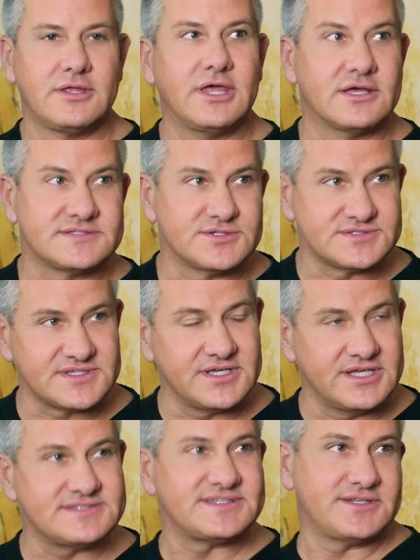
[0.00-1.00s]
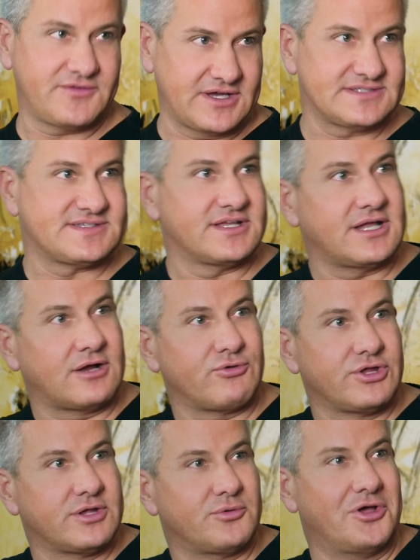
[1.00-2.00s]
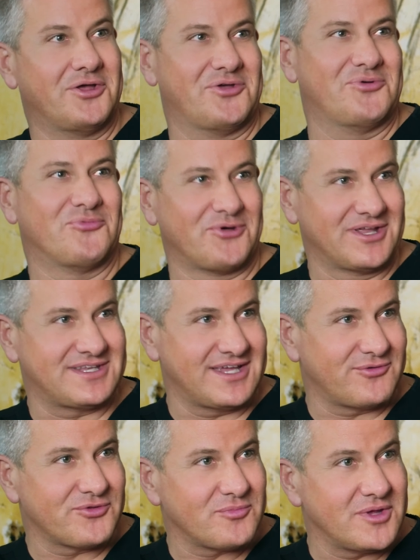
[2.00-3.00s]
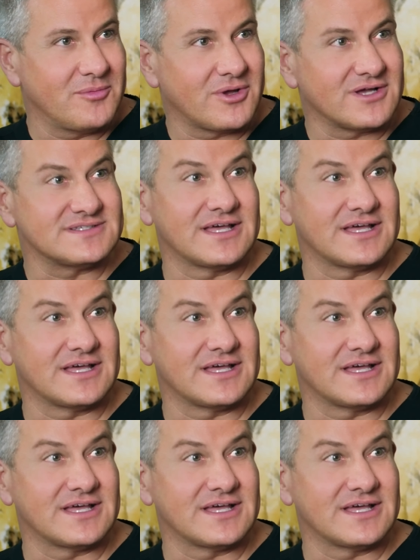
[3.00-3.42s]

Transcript: Yeah, so it's a device that I really want to take with me because I